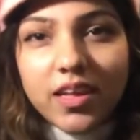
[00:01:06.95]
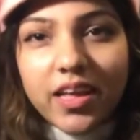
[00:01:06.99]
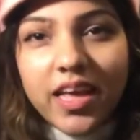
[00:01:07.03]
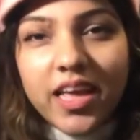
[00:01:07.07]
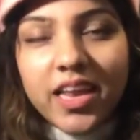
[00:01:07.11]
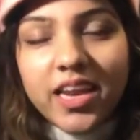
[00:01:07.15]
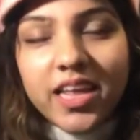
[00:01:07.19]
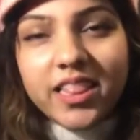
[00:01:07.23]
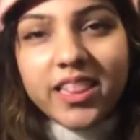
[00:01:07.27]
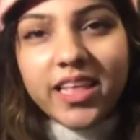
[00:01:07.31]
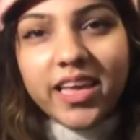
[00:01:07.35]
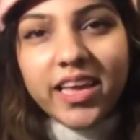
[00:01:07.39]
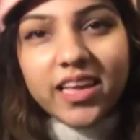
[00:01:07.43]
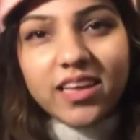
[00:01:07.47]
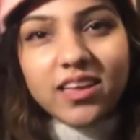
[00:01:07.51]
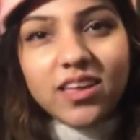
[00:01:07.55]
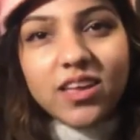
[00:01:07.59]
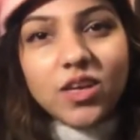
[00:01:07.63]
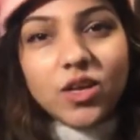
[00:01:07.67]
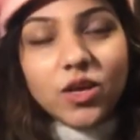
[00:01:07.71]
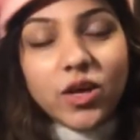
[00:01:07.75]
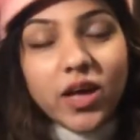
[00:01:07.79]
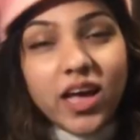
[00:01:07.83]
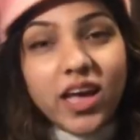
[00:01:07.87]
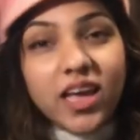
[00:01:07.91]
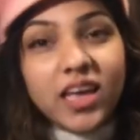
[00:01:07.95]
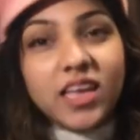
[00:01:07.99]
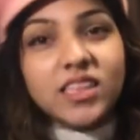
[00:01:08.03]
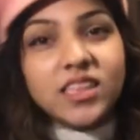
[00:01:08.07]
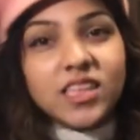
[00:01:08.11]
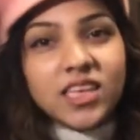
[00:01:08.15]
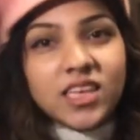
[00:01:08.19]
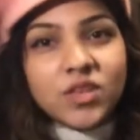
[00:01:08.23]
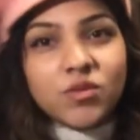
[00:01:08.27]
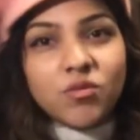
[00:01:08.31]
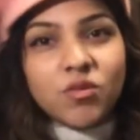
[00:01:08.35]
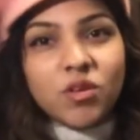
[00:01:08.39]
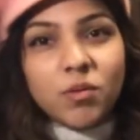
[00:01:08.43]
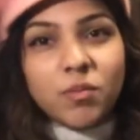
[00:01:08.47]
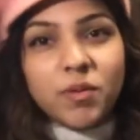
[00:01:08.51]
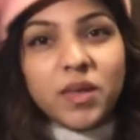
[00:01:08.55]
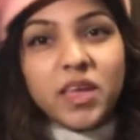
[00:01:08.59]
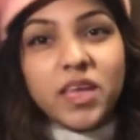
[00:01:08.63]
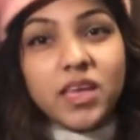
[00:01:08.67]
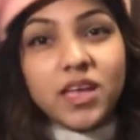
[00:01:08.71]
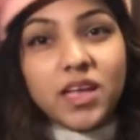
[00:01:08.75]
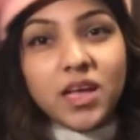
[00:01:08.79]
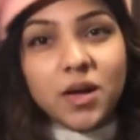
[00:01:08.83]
anything, and it will be